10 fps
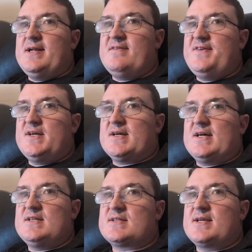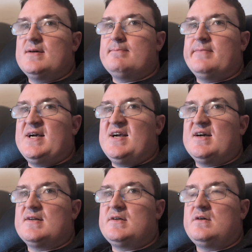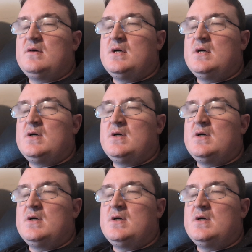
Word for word: if you guys get mad,